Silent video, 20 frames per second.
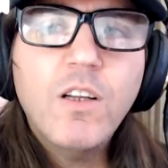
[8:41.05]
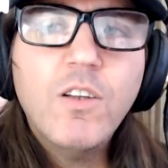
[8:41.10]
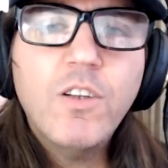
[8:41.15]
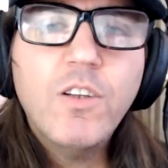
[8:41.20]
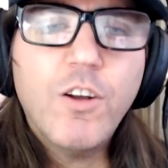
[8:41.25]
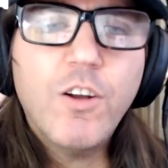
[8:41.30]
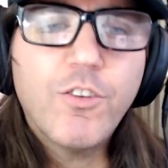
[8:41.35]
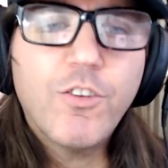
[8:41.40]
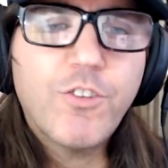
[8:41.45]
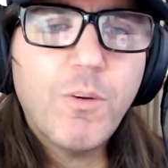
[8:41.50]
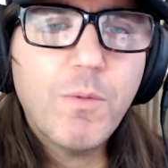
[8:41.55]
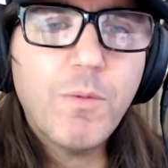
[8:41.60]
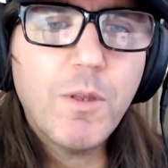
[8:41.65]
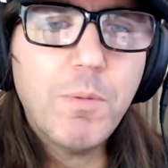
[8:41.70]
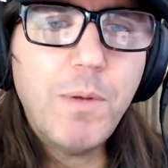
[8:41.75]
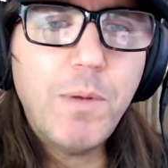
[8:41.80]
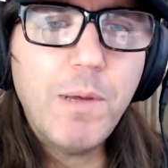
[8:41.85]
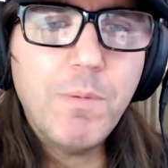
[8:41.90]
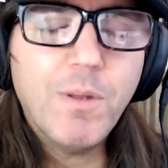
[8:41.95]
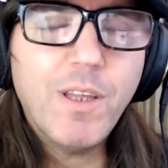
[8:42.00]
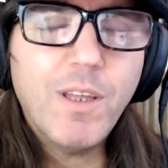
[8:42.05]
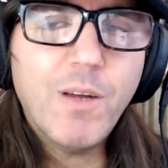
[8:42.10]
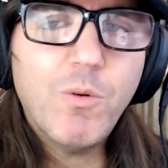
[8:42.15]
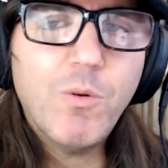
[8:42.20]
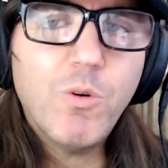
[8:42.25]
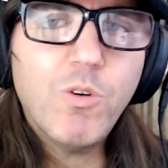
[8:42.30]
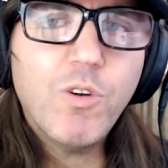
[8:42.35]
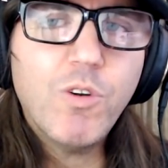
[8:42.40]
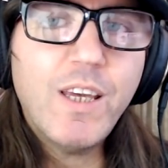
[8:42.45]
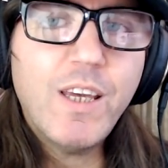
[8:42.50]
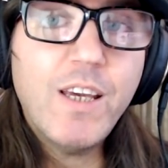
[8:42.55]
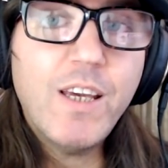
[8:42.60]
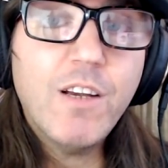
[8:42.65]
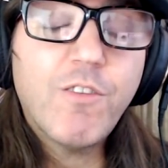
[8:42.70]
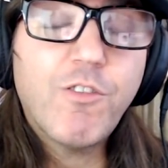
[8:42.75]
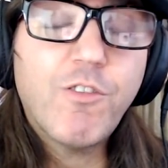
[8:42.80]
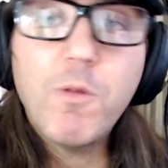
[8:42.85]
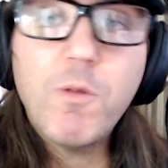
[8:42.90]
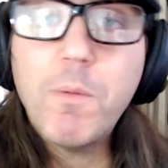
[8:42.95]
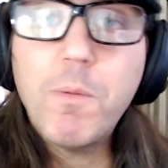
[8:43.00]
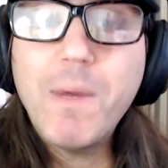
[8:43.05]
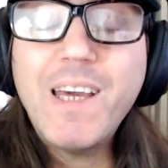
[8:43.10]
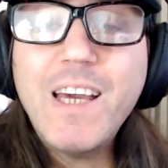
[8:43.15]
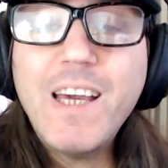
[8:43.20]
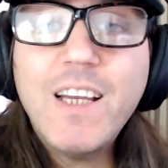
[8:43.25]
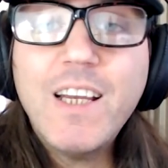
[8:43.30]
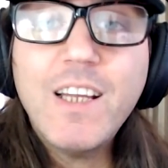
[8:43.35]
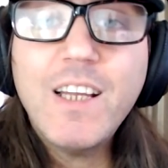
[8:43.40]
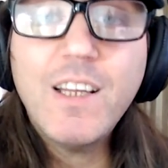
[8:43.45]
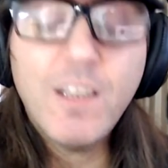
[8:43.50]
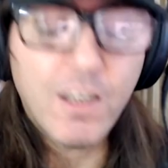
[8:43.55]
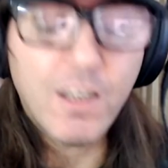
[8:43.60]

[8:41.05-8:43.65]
you know, some of the people that were here from the beginning,